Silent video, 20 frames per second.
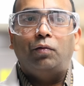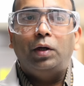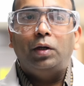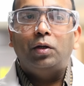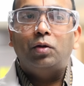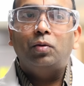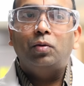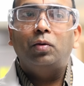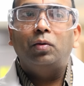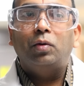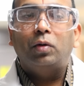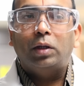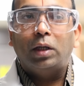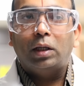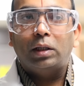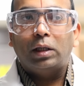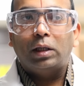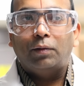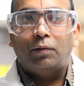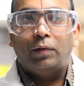we do
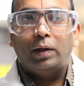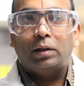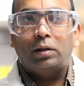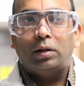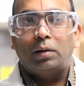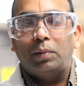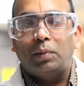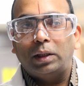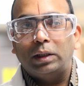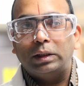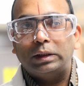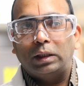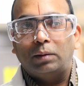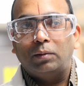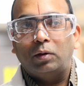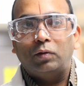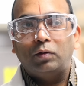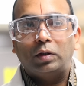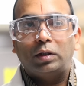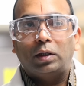get affected by some
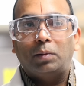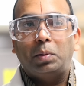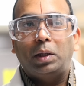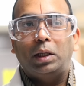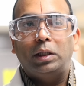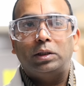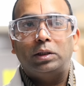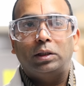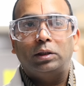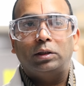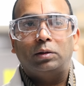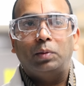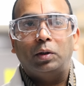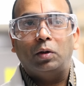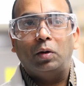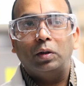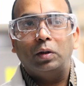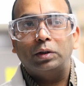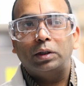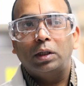of the supply chains
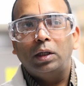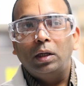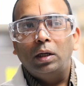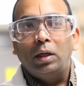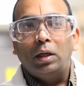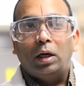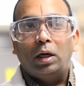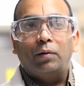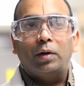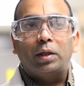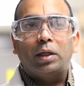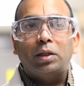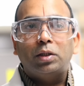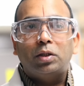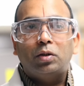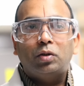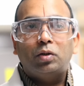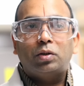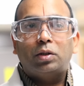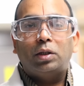because our
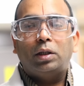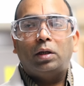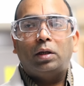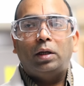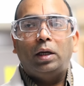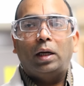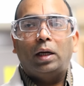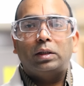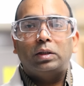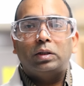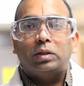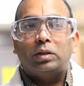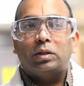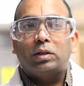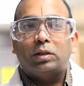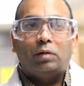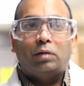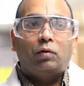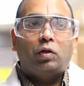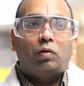continuous re reactor
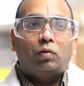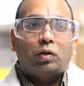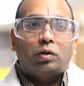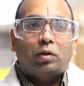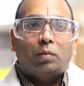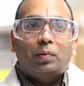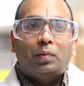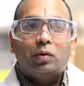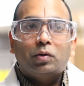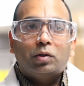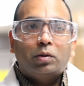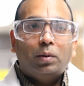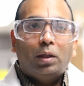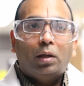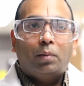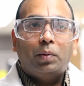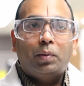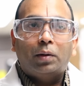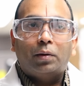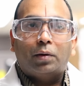system, which was supposed to be
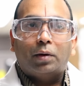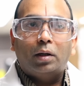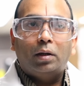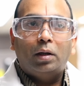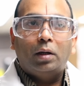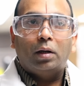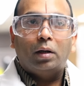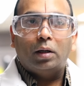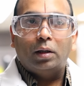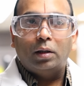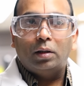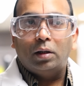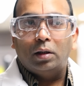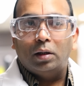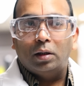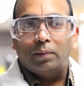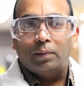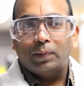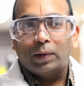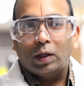up and running like
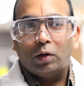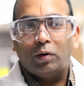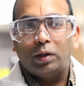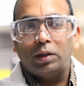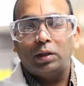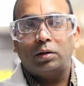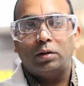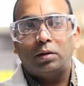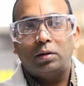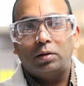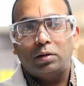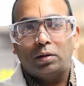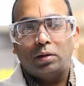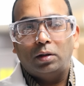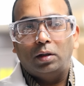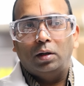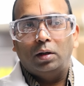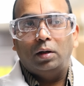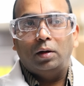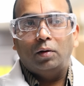uh, quite a
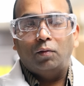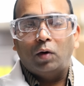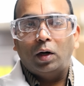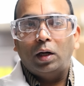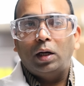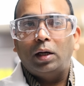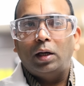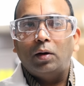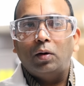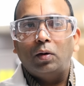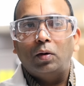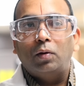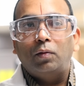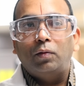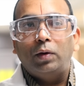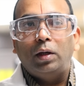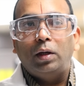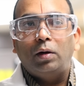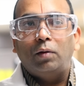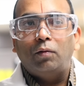uh, while ago,
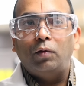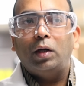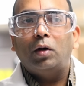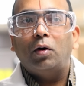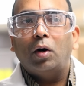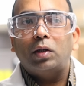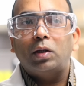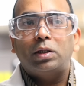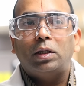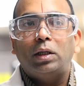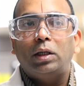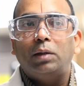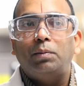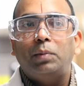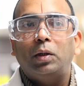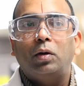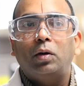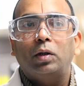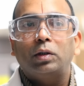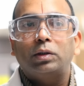we, we got delayed
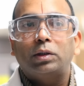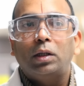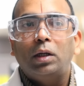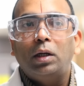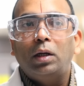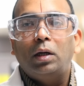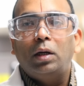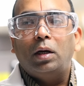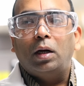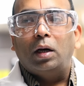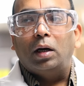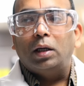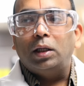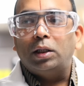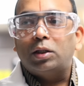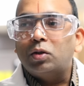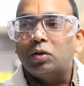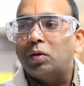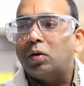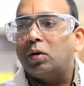because uh,
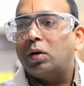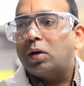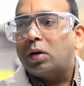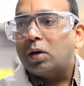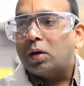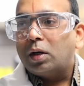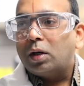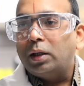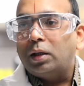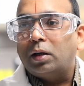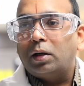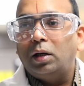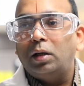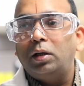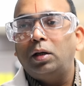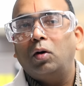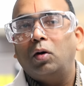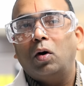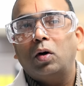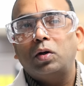it took like
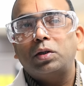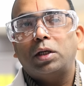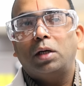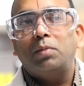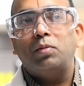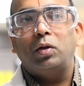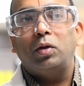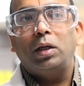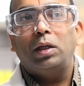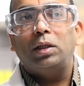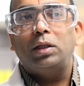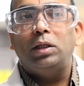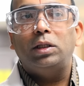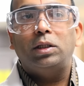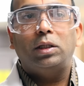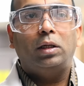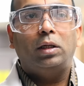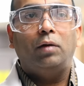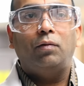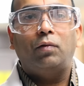really long time to get
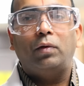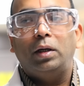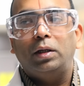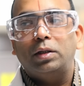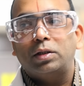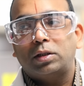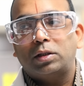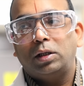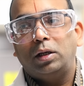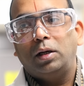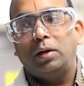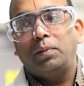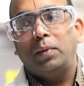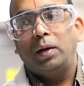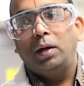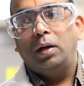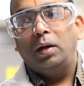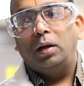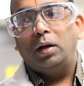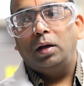each and every step.
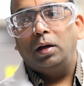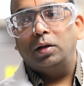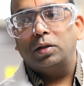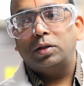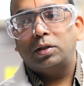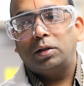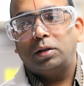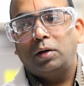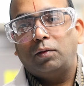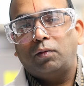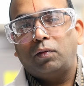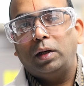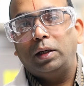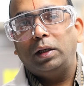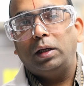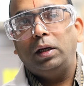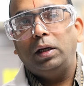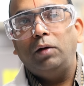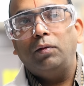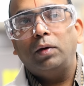Uh, stuff
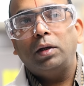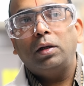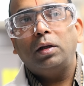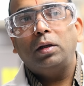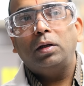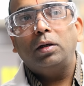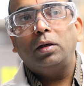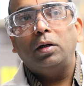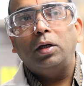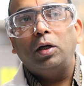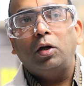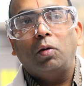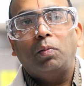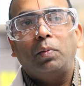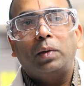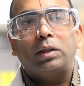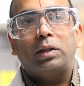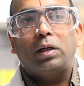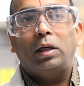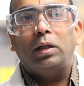like even the
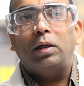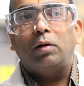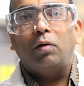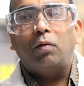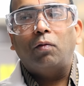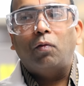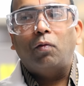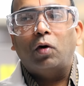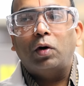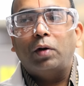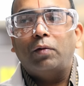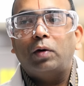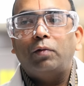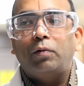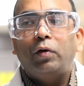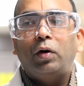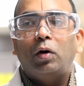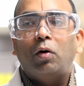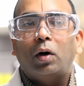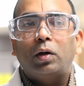equipments, like whatever
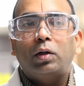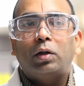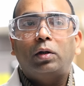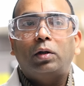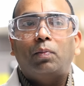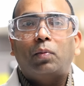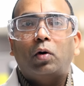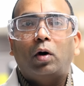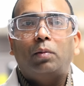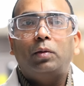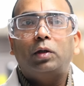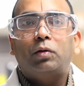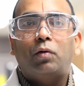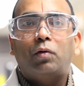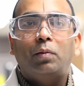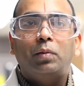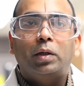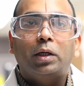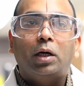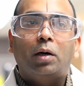we got promised
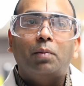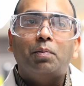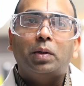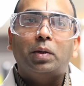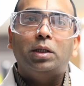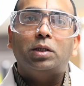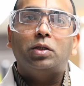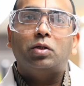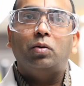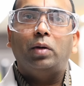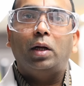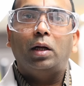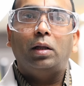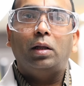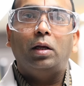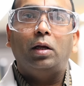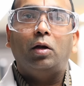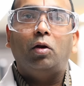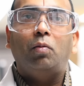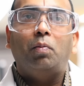from the companies to get
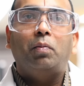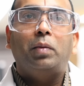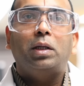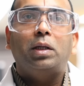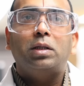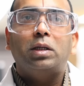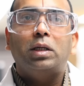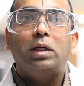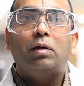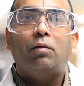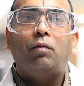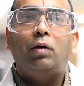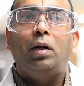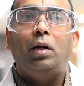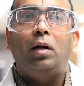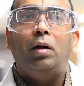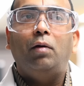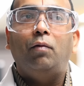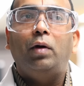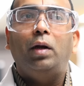the equipment date,
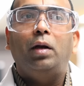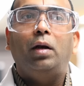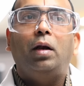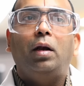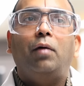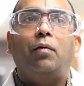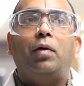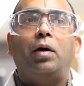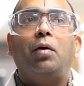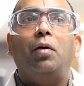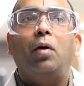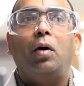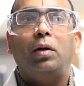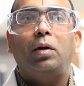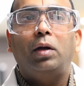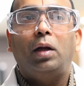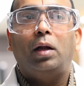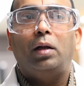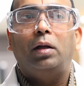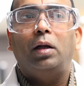we we never
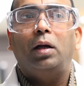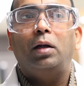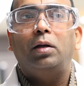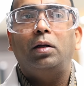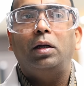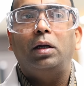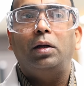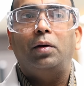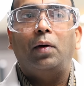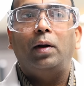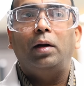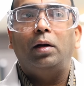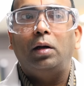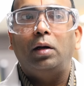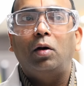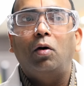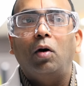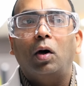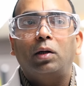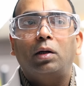got at that date, right?
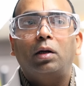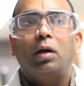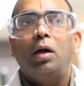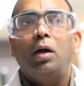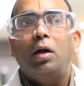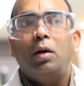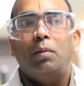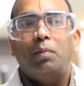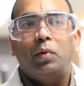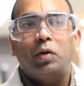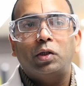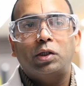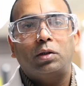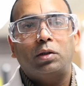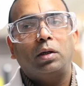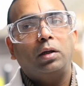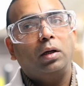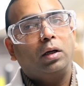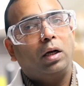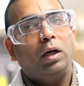It got
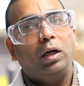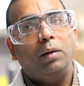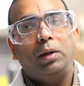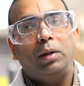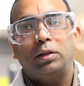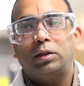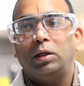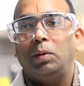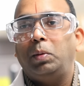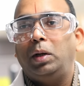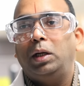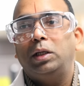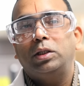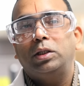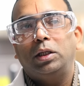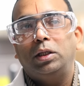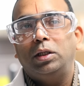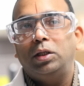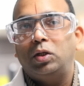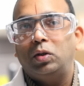pushed, claiming supply
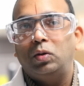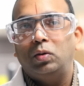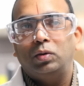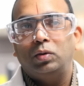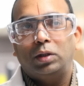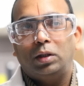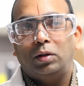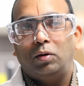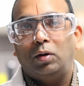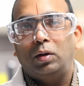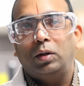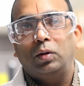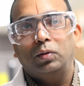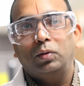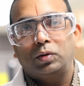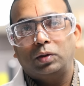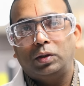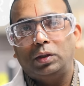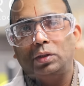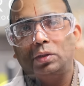chain issues and all
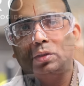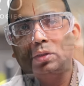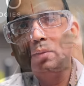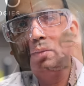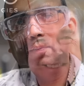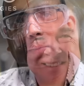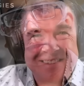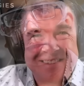those things.